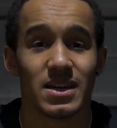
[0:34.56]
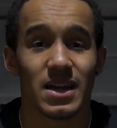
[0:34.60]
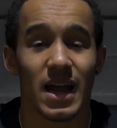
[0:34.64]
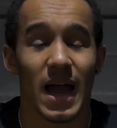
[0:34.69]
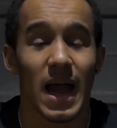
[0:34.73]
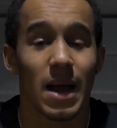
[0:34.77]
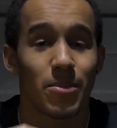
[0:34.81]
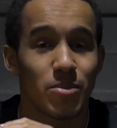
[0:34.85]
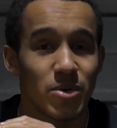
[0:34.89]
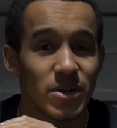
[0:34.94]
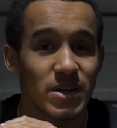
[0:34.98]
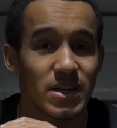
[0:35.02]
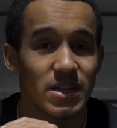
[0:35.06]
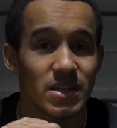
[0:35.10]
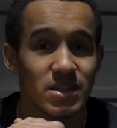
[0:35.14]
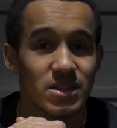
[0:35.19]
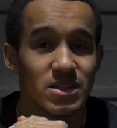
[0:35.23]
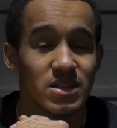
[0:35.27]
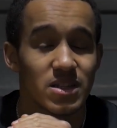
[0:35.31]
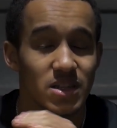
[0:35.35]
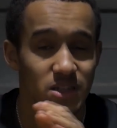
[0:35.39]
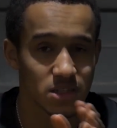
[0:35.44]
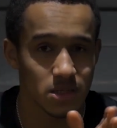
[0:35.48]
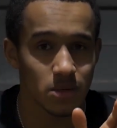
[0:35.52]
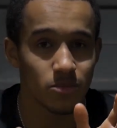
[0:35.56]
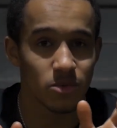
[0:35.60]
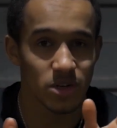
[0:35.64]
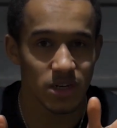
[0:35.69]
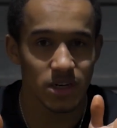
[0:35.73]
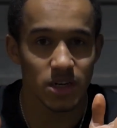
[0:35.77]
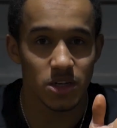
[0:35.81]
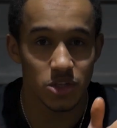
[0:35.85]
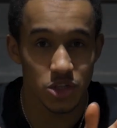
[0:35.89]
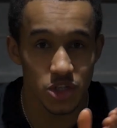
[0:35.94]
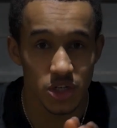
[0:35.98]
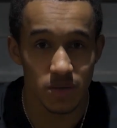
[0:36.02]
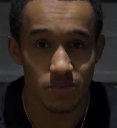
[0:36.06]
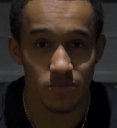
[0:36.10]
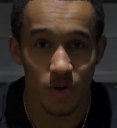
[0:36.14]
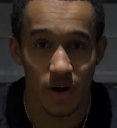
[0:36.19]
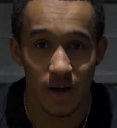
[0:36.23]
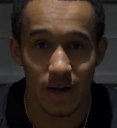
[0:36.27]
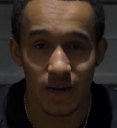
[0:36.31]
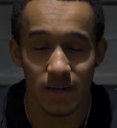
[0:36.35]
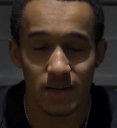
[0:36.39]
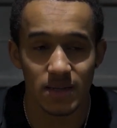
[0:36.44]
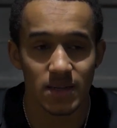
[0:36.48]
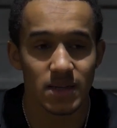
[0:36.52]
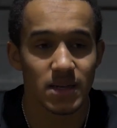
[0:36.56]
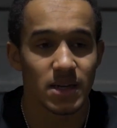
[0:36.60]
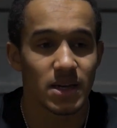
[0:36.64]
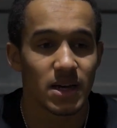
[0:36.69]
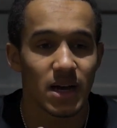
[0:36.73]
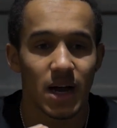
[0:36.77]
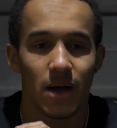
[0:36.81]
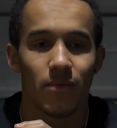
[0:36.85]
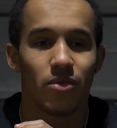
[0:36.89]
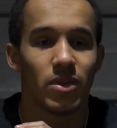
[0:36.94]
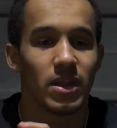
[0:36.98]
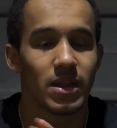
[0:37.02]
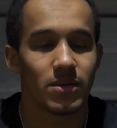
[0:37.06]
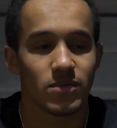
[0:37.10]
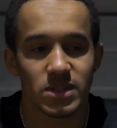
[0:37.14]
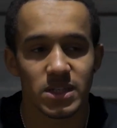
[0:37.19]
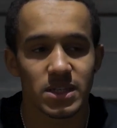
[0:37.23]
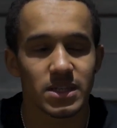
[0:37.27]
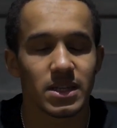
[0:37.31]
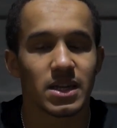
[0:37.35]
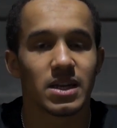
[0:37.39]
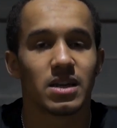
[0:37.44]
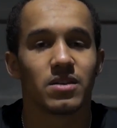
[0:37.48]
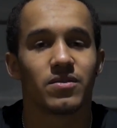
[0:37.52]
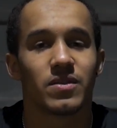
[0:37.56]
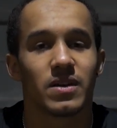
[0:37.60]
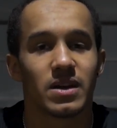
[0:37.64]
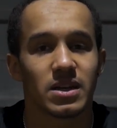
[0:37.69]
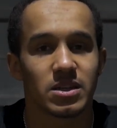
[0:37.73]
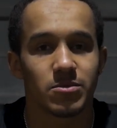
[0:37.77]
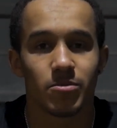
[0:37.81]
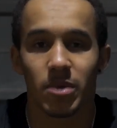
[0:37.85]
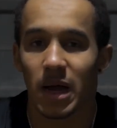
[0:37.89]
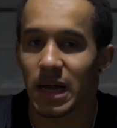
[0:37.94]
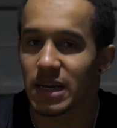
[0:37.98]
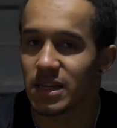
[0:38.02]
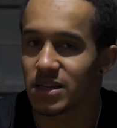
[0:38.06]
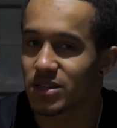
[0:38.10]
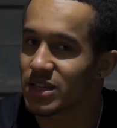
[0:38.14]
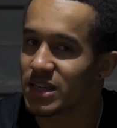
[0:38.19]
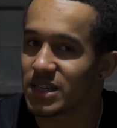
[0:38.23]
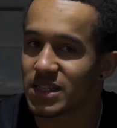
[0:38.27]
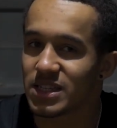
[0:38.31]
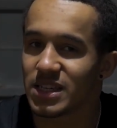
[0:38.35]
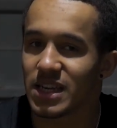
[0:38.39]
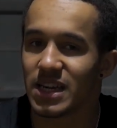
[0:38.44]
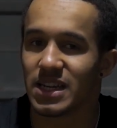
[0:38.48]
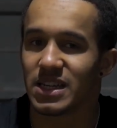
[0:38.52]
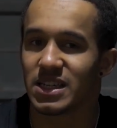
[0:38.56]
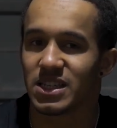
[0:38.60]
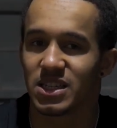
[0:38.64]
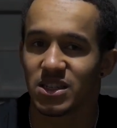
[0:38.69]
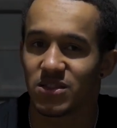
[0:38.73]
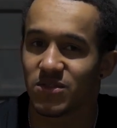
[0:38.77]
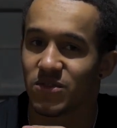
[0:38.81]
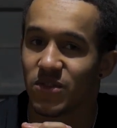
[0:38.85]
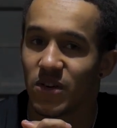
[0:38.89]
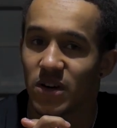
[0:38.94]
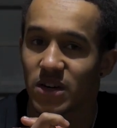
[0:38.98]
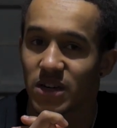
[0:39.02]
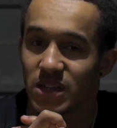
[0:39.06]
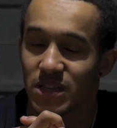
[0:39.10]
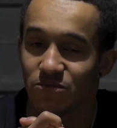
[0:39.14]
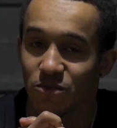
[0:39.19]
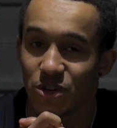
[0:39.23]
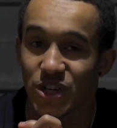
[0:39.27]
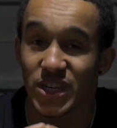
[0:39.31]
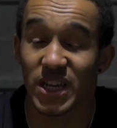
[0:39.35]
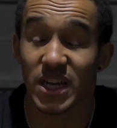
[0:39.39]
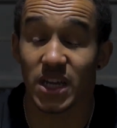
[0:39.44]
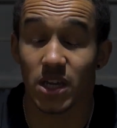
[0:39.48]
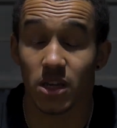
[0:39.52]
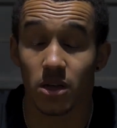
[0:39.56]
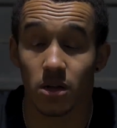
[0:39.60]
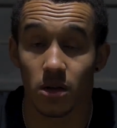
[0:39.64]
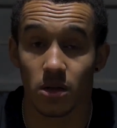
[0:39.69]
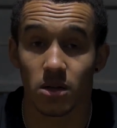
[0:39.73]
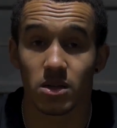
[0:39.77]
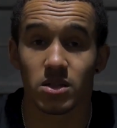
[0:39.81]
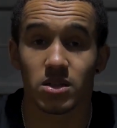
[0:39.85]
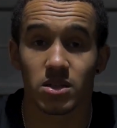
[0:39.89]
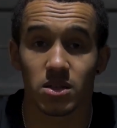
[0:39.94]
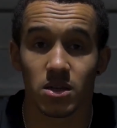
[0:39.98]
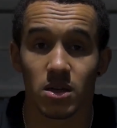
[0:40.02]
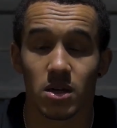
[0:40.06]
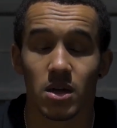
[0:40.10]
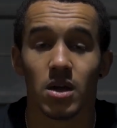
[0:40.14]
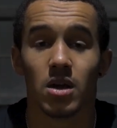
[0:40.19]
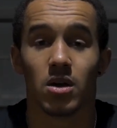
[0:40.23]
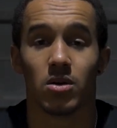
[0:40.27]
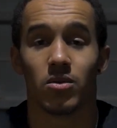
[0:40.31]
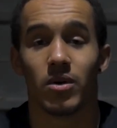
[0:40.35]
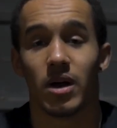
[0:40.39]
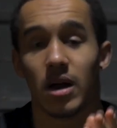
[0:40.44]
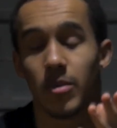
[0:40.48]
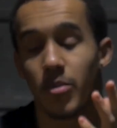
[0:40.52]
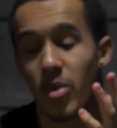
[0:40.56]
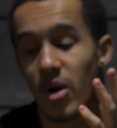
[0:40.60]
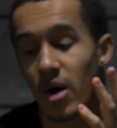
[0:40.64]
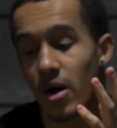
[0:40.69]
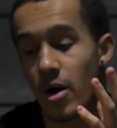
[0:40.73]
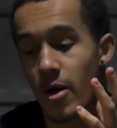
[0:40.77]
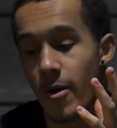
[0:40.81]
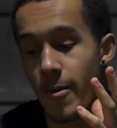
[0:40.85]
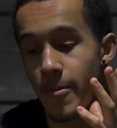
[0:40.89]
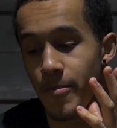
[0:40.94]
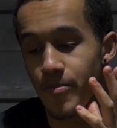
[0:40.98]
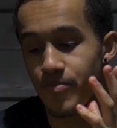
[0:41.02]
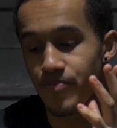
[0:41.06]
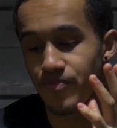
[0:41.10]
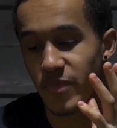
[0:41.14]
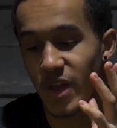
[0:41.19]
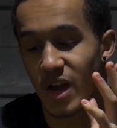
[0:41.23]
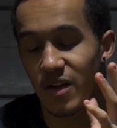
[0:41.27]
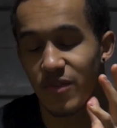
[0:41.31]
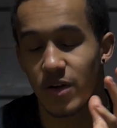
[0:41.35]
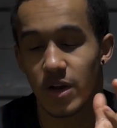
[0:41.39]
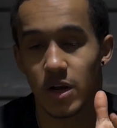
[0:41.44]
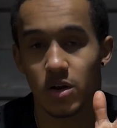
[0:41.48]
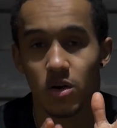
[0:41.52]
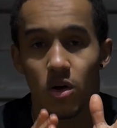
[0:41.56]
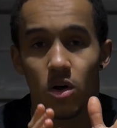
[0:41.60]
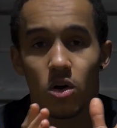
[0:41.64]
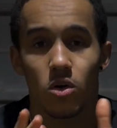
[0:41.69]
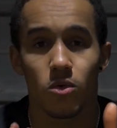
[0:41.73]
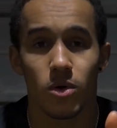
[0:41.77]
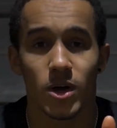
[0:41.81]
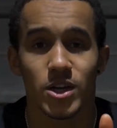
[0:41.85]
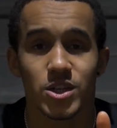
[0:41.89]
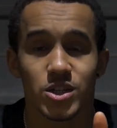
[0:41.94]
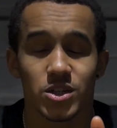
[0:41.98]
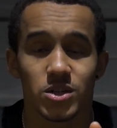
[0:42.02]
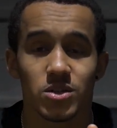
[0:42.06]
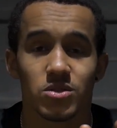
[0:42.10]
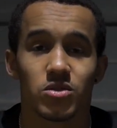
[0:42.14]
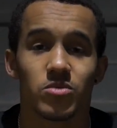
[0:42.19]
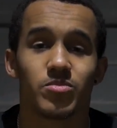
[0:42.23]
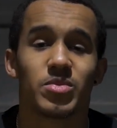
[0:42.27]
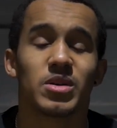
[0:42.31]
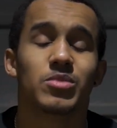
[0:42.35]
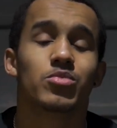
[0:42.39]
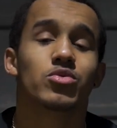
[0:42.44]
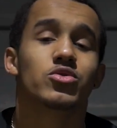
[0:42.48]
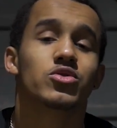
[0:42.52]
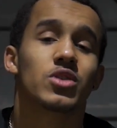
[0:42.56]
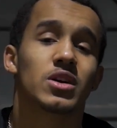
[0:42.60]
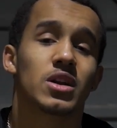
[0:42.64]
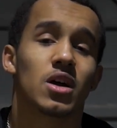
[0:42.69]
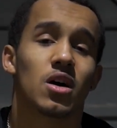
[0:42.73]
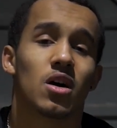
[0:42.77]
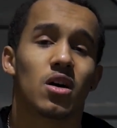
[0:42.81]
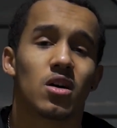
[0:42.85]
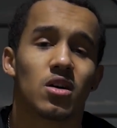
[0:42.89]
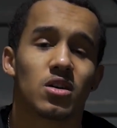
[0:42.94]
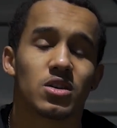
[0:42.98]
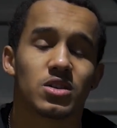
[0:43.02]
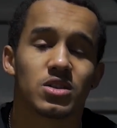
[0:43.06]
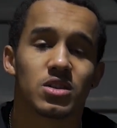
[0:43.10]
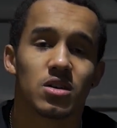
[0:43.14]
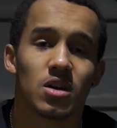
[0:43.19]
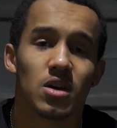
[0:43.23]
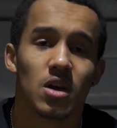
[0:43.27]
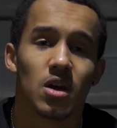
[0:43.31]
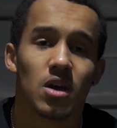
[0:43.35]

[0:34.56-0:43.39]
happening to someone in the gym, right? I've never seen anything as bad as this. Yeah, this is fucking ridiculous, right? But I've had a lot of questions from people trying to ask